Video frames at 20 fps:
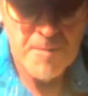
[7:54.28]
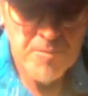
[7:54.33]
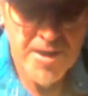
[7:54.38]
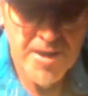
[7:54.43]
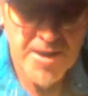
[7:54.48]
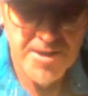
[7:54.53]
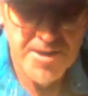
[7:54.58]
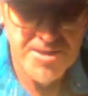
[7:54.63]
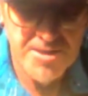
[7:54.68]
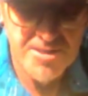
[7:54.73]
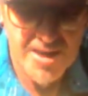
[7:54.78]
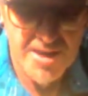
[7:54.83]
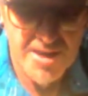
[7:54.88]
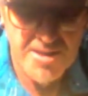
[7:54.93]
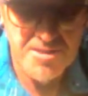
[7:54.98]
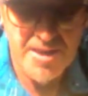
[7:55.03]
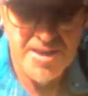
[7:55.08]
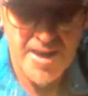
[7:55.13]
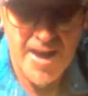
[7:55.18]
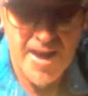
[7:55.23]
it is
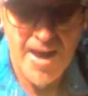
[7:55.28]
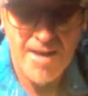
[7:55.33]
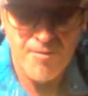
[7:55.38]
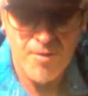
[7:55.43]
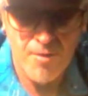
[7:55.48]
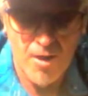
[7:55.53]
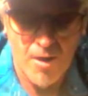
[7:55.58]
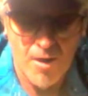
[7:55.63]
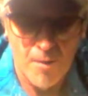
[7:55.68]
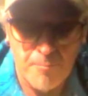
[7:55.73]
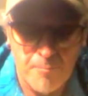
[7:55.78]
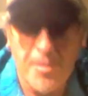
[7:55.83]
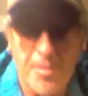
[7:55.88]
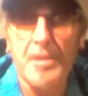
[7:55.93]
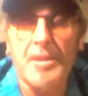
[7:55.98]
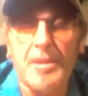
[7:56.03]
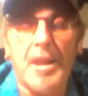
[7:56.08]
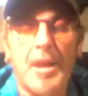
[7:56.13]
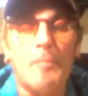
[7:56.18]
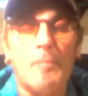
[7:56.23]
nice to have a
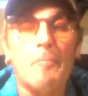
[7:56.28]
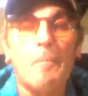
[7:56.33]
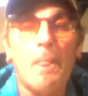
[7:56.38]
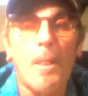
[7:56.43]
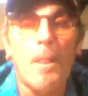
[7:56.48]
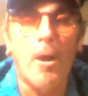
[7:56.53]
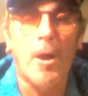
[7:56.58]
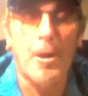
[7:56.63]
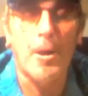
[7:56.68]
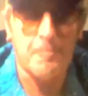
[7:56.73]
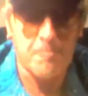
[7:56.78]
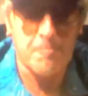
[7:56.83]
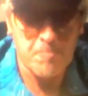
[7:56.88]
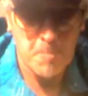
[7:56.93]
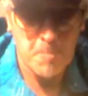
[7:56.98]
big name on.